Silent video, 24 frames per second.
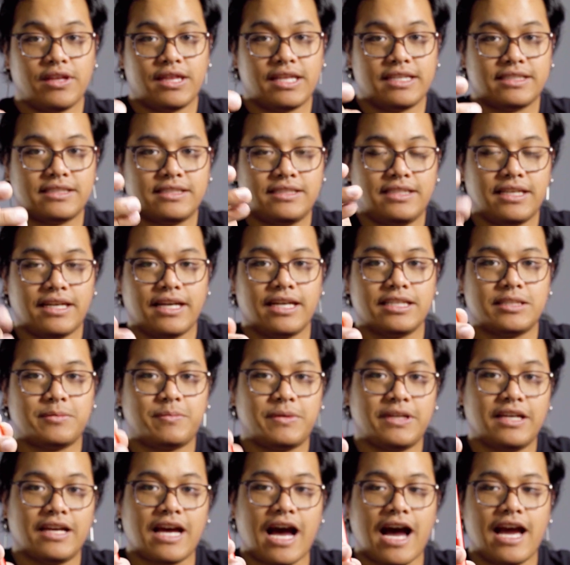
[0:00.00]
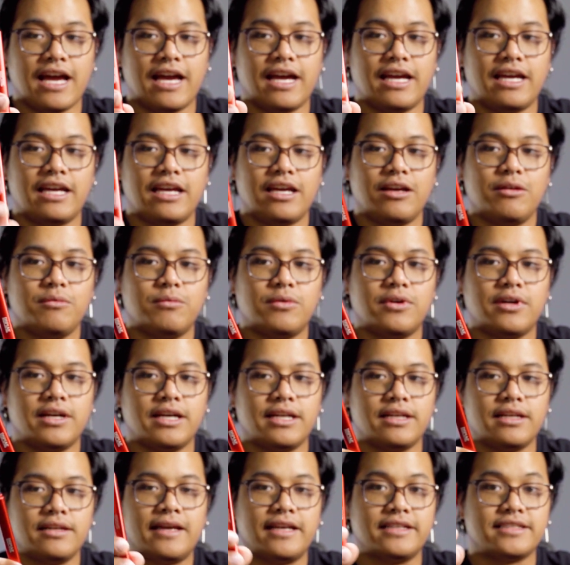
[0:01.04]
this DSP IAE
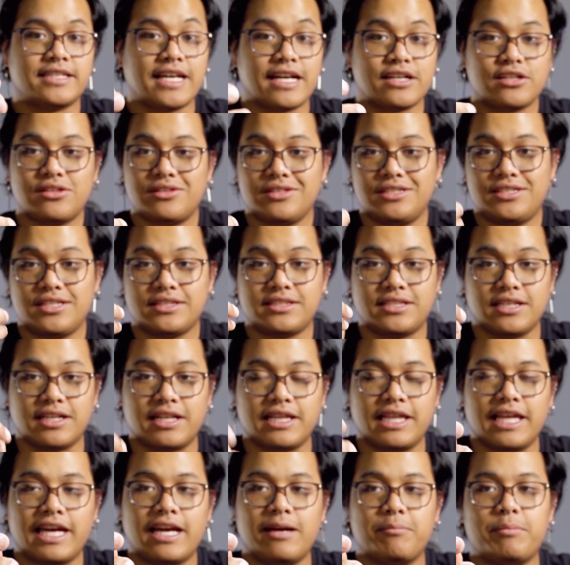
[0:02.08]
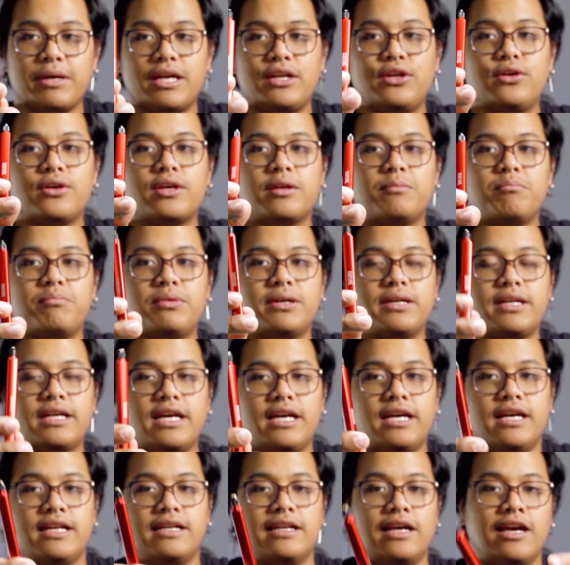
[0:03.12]
one is actually just a clamp, and you can put
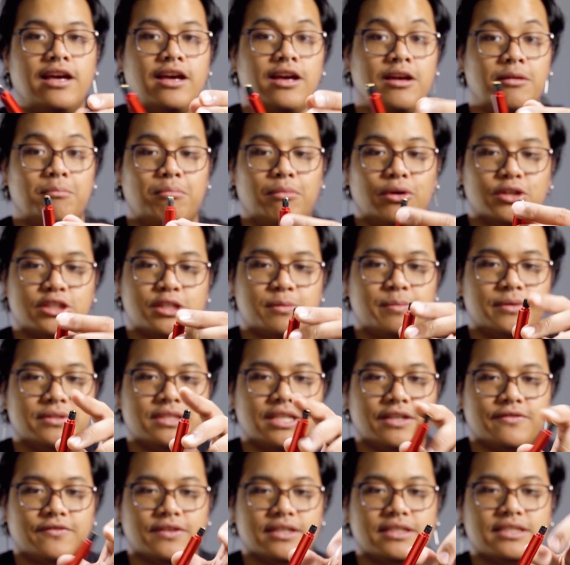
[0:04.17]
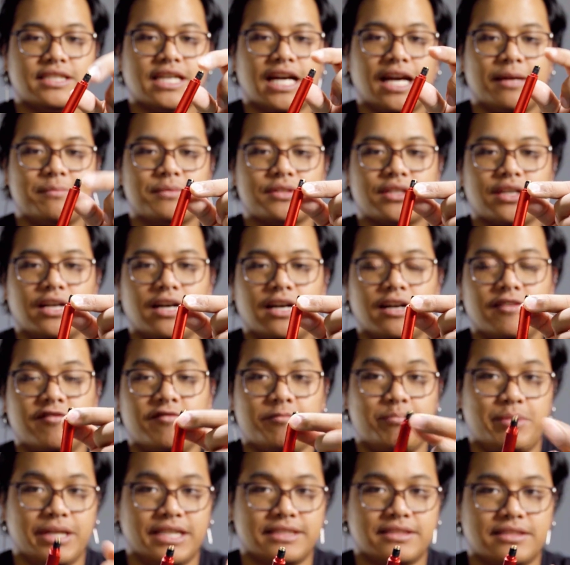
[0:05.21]
in multiple different types
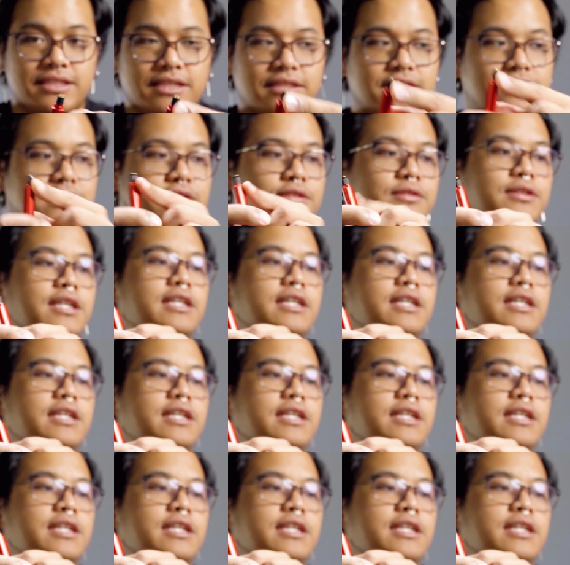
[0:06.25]
of bits into